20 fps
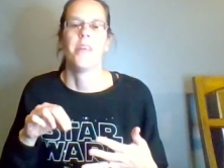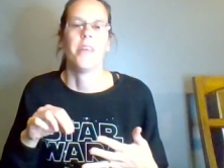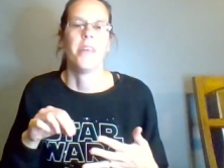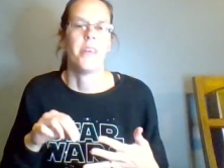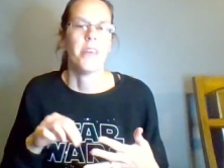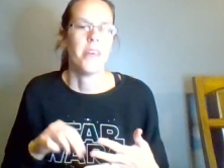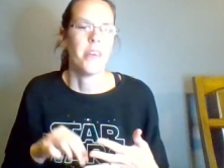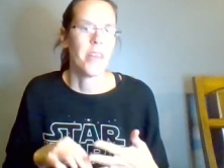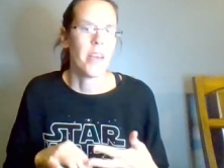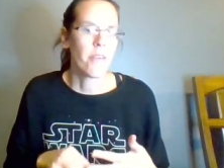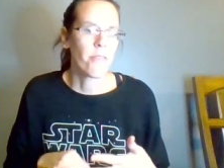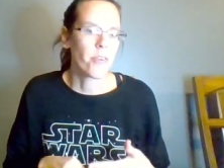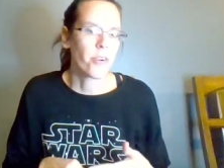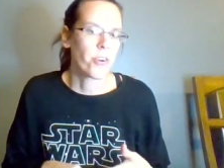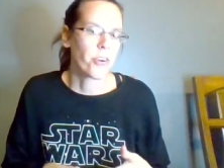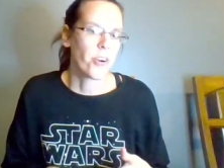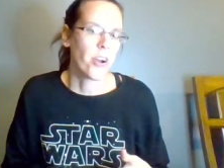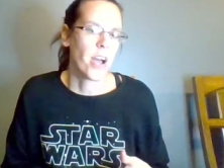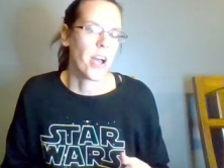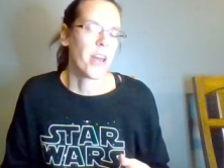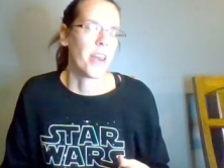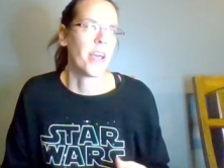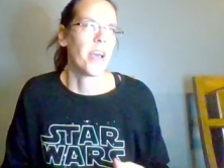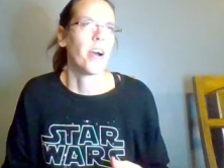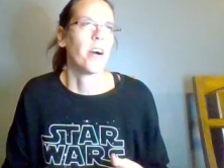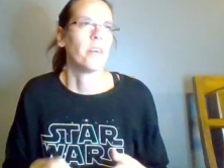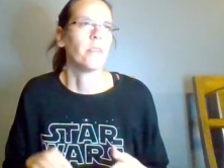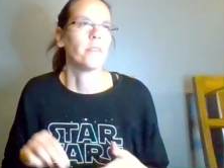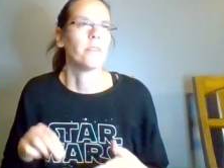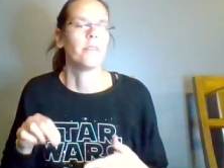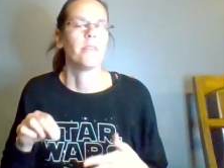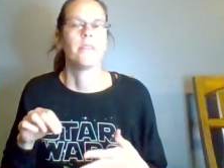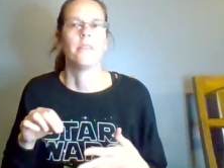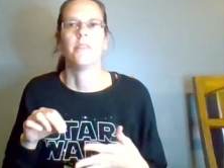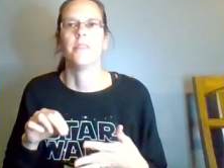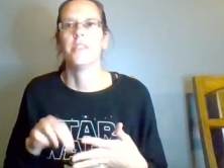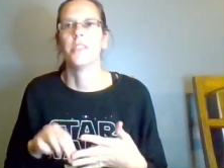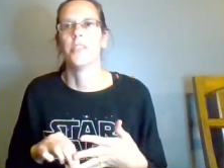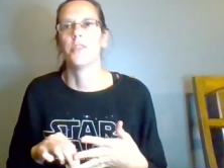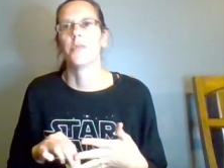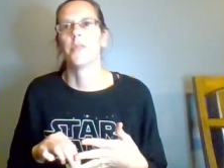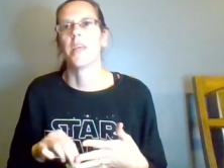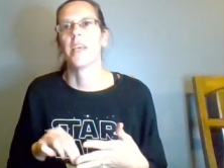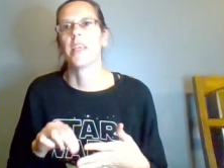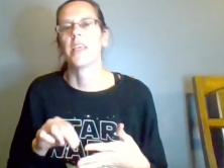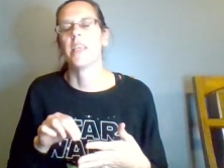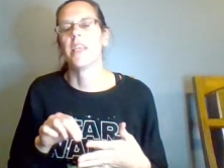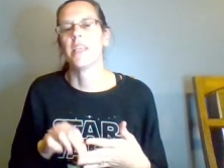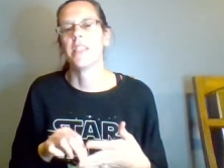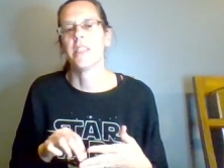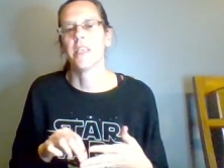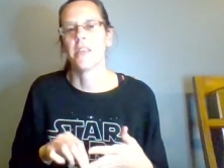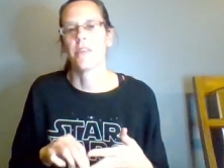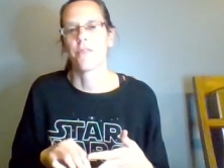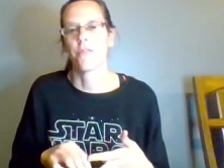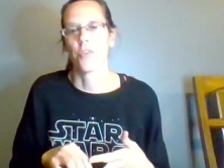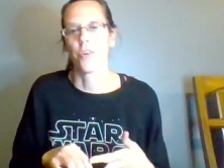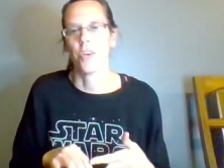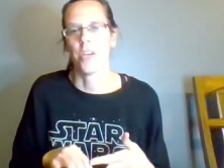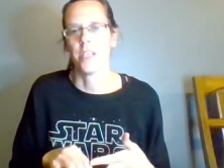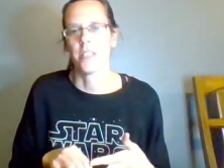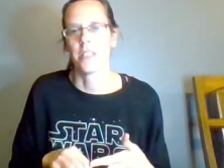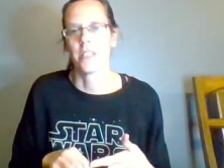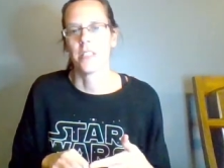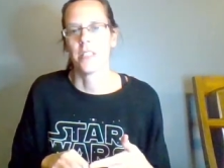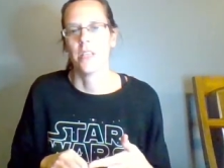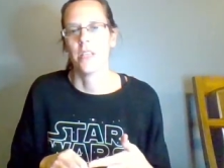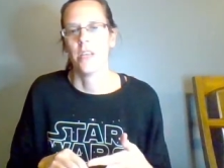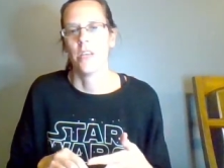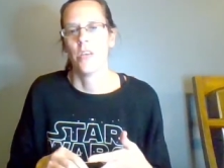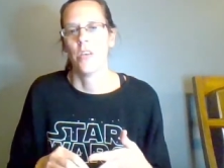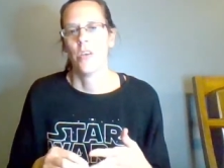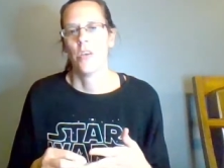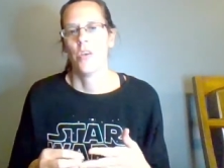never cried out, didn't do anything. He did it for us.